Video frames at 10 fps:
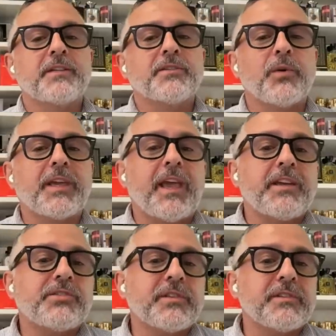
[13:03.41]
So
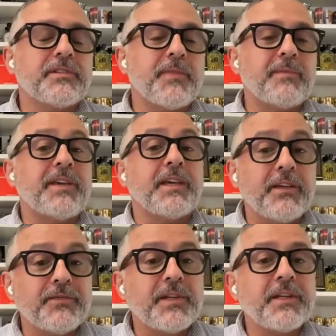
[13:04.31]
occasions, maybe
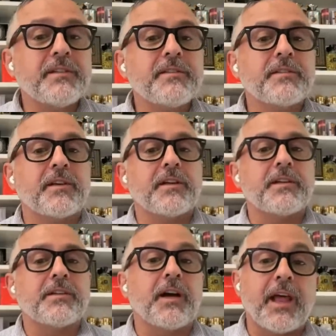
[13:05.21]
evenings,
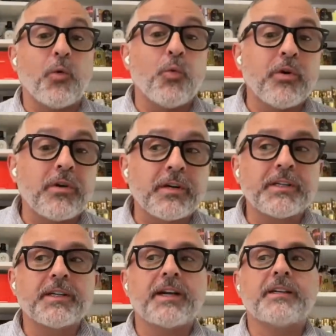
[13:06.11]
not at
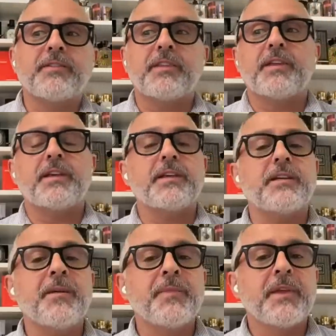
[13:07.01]
work, kind of a
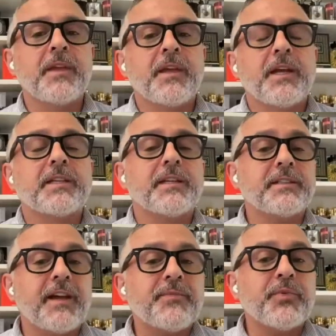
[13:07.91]
thing. It
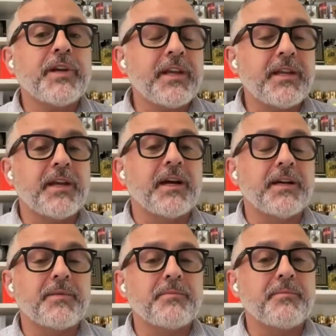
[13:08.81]
does have pretty,
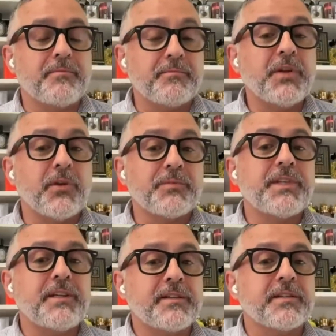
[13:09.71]

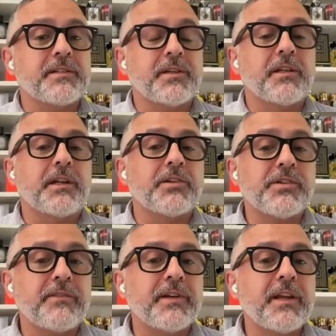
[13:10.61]
decent
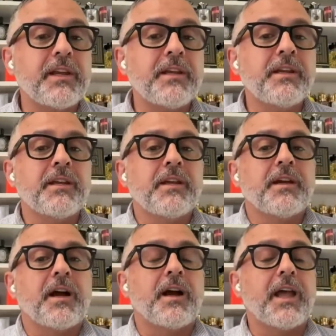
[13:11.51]
longevity.
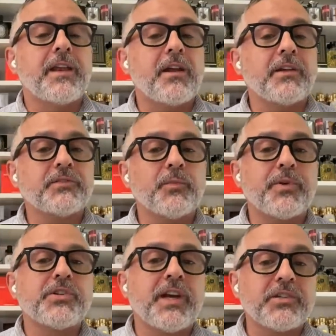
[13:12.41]
And then also
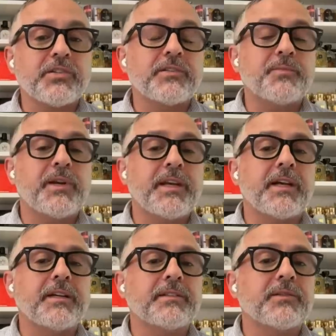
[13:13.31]
projection's pretty
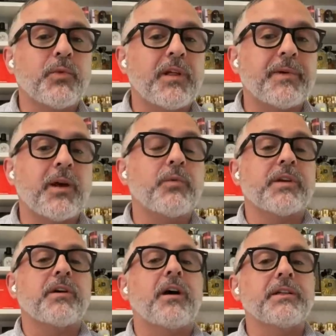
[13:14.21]
nice as well, but I
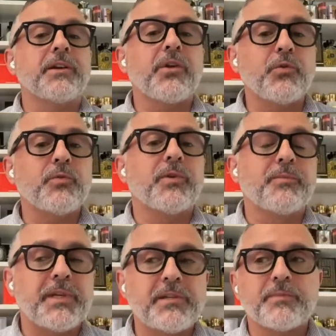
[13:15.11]
wouldn't call it an
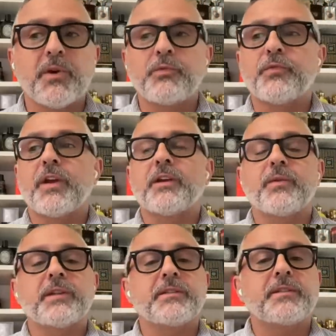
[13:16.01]
uber beast mode
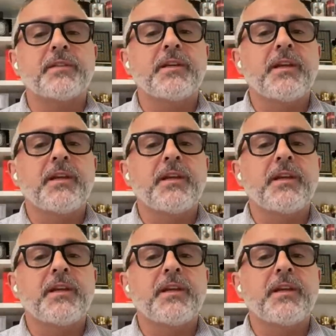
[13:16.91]
fragrance.